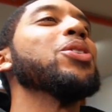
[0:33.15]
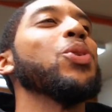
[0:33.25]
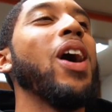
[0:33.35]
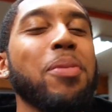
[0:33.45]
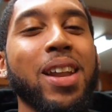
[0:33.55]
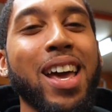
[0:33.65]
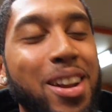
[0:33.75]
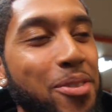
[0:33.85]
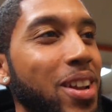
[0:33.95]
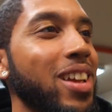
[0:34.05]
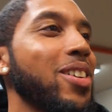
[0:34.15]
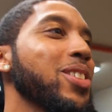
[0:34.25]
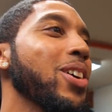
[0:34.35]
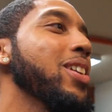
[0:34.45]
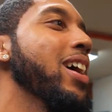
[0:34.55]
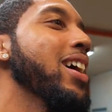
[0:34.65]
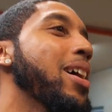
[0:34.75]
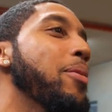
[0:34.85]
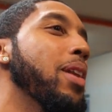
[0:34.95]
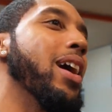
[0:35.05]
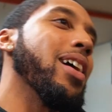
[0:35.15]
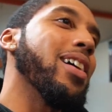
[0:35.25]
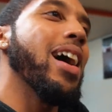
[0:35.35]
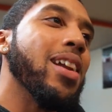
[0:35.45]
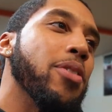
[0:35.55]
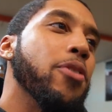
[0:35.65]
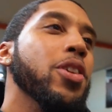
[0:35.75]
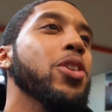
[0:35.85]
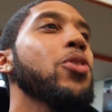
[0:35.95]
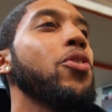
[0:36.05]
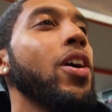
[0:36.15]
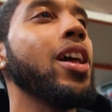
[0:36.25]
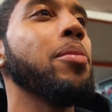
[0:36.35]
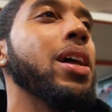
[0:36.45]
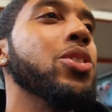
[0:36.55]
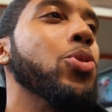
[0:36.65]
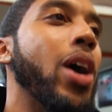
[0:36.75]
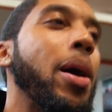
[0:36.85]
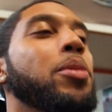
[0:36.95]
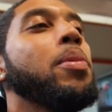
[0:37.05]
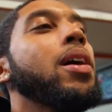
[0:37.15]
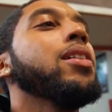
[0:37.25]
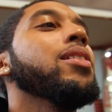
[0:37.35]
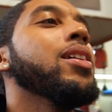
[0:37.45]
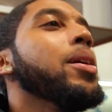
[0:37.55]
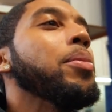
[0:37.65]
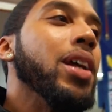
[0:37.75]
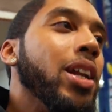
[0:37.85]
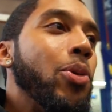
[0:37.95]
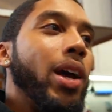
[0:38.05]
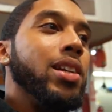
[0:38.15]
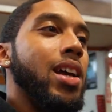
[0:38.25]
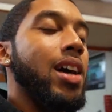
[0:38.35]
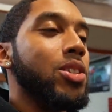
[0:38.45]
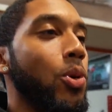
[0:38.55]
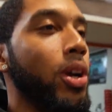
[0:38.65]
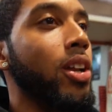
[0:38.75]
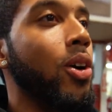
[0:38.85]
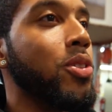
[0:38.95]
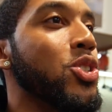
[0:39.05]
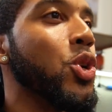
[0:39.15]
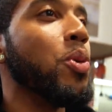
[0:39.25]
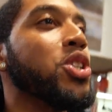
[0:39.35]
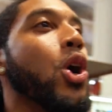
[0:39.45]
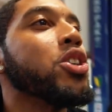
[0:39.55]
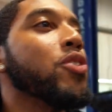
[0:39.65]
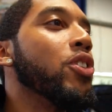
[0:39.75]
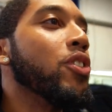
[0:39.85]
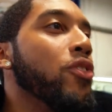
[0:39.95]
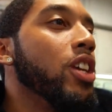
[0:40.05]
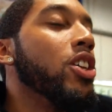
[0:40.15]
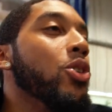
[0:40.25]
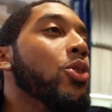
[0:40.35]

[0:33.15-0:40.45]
So I've been editing videos all day and I'm like kind of a VQ fan. I'm not too hyped about it. But anyway, these guys are working on the supercharger for the VQ.